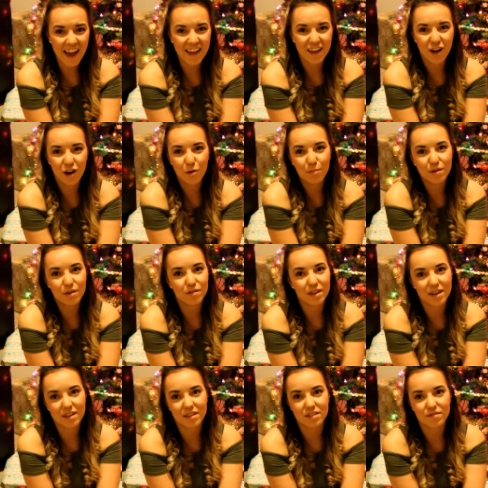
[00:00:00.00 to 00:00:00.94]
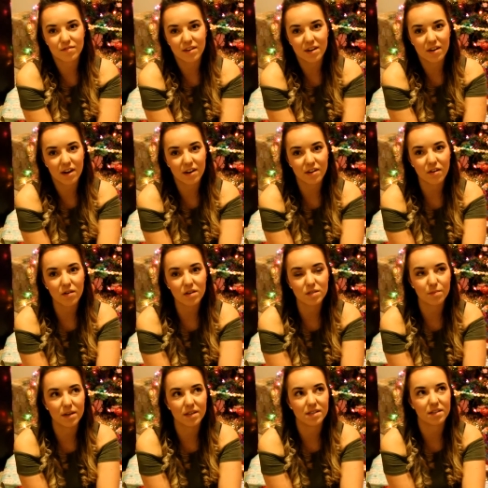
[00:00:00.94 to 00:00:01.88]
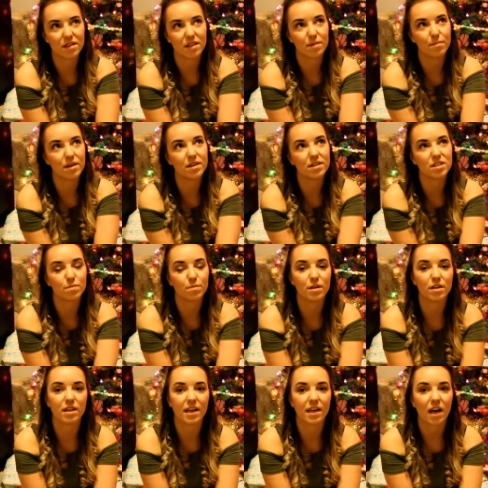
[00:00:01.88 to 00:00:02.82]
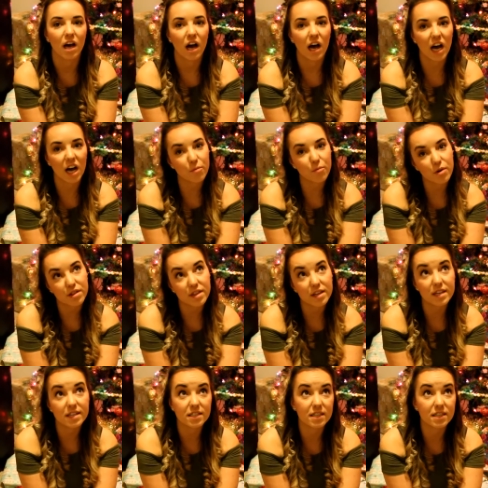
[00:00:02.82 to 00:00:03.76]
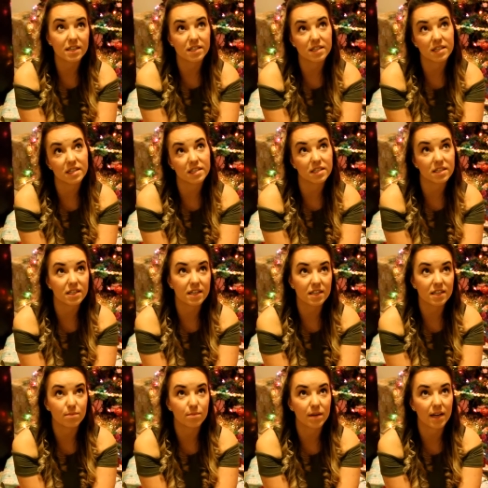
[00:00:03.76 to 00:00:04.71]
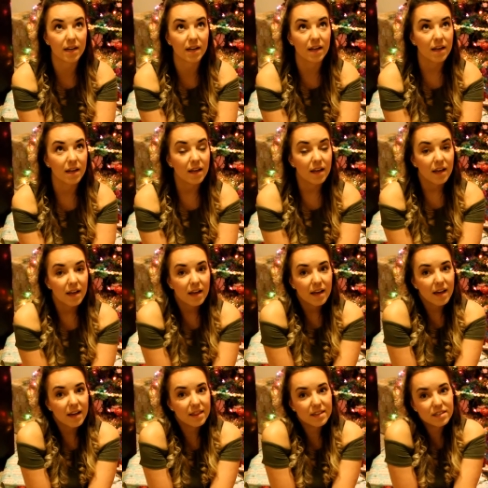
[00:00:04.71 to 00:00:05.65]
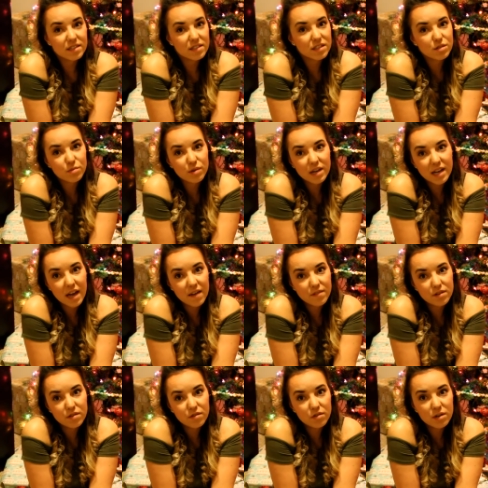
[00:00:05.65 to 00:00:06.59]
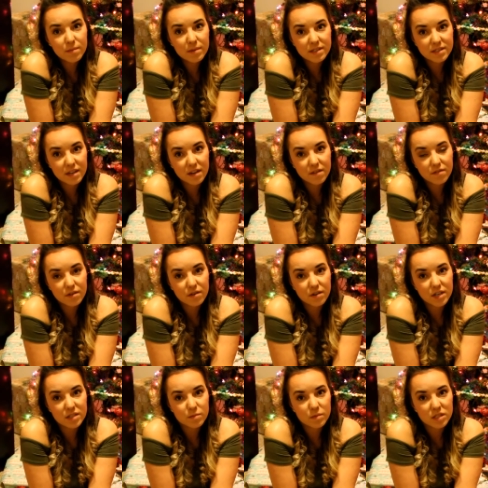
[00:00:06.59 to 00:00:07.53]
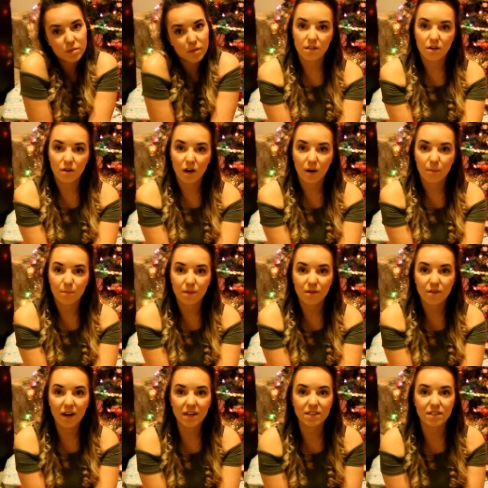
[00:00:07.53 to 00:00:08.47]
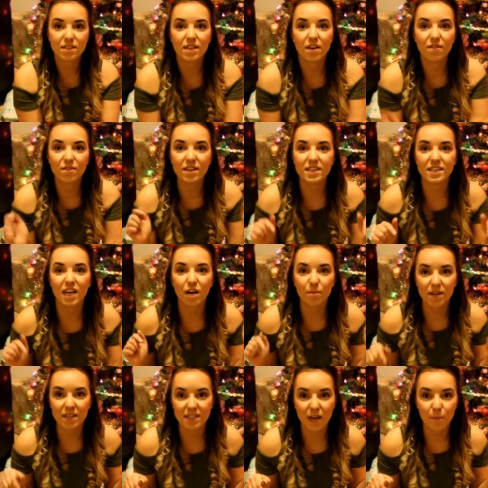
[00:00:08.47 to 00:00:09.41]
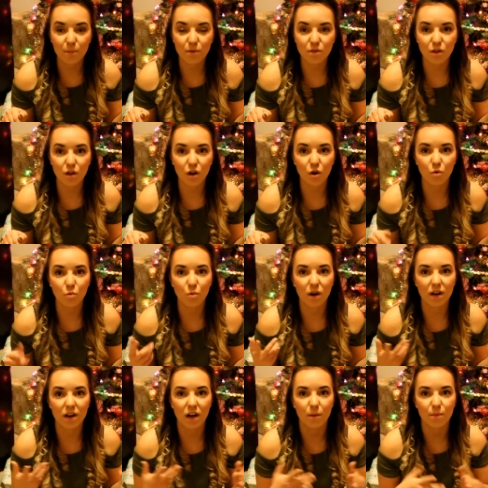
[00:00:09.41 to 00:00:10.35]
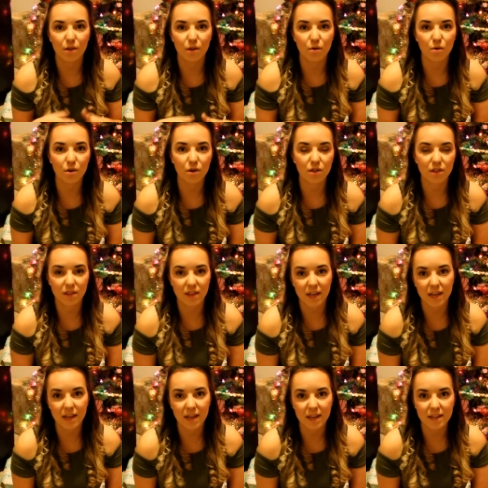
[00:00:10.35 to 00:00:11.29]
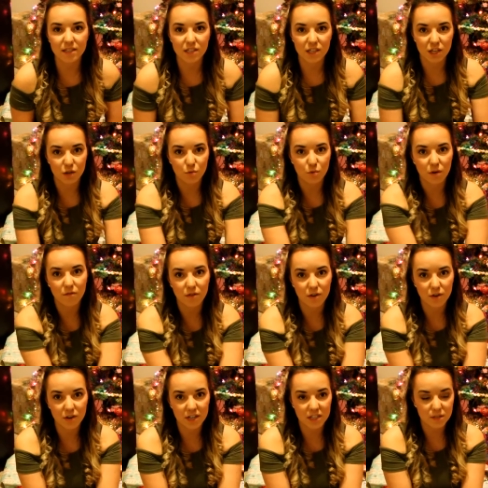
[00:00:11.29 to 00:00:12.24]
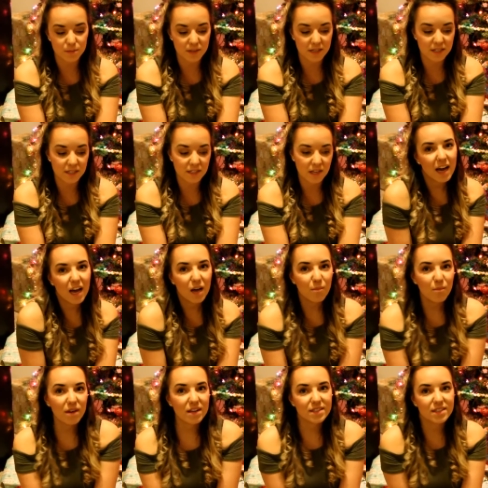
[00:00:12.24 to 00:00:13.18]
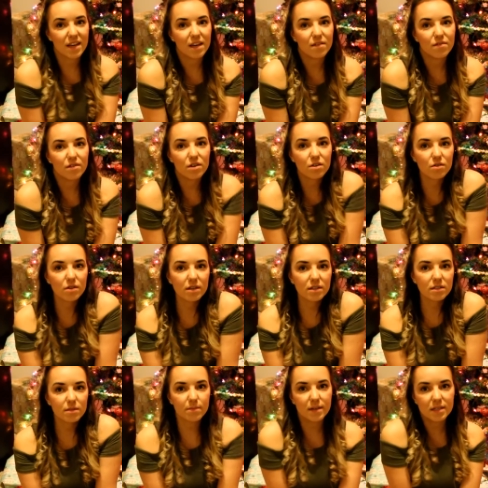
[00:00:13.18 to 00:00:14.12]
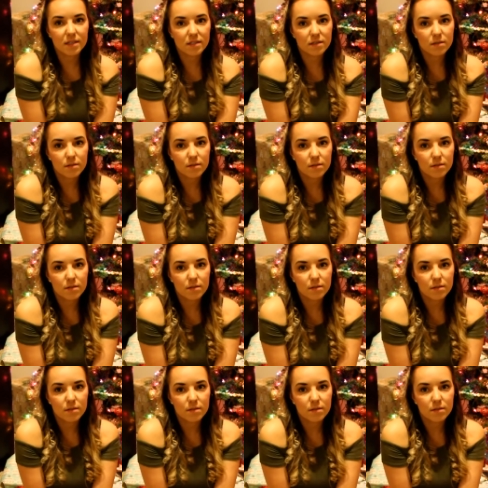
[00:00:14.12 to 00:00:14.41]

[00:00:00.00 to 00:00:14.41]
I hope you like this video. I know it's basically me just being like, I want this, this, and this, and this, but uh, this is just what I have to do and I'm excited for Christmas. So um, you guys should definitely tell me down below what um, your thing is that you want for Christmas. I'm excited for Christmas.